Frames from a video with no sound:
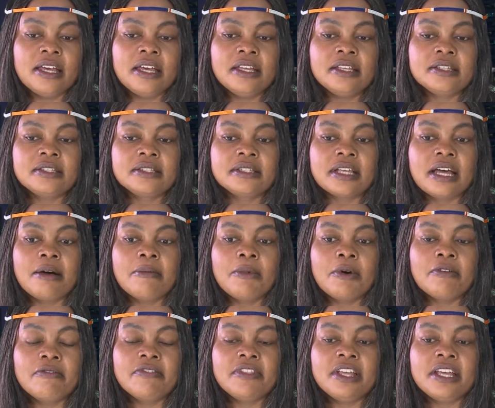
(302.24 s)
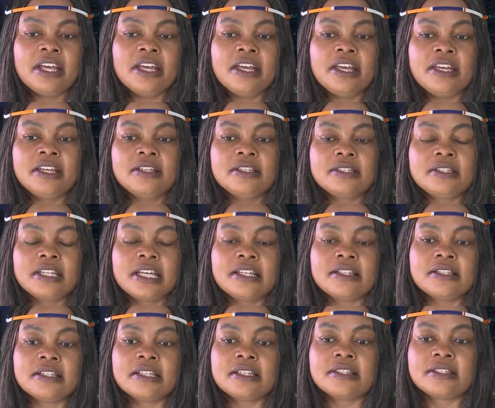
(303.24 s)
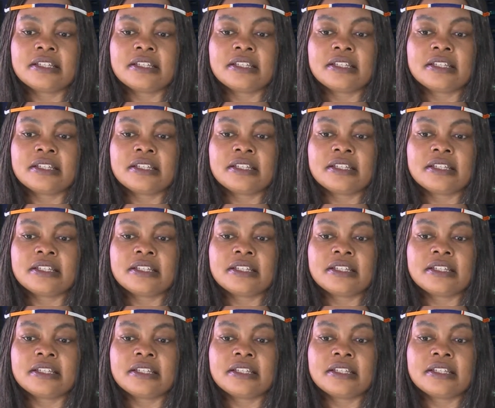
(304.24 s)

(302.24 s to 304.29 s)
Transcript: some of the instances